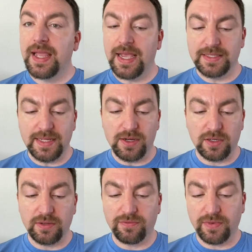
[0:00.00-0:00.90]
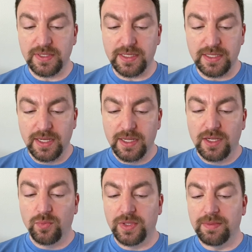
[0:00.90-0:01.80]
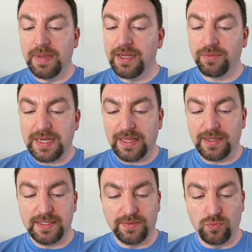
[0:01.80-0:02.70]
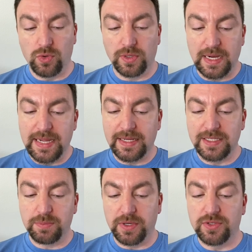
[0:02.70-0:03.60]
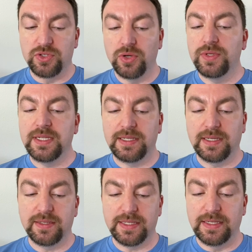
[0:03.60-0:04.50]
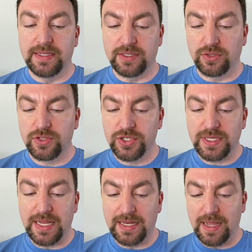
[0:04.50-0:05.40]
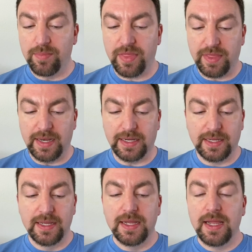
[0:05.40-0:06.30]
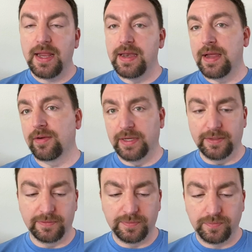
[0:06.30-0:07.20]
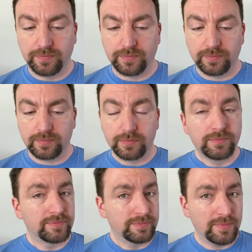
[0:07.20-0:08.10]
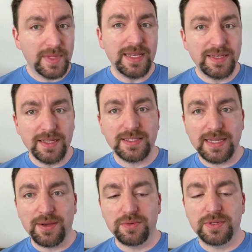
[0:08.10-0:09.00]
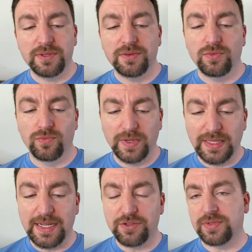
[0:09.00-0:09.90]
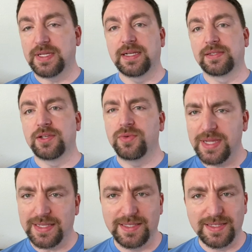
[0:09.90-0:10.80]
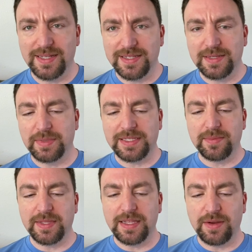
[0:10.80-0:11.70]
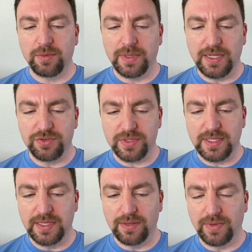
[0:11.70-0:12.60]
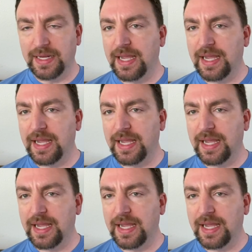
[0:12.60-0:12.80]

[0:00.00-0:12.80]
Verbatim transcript: As they are confronted with the many realities of war, Aiken spares no details in his urgent and empathetic narrative. That does sound really interesting. So, yes, this does seem like something that I would be interested in reading.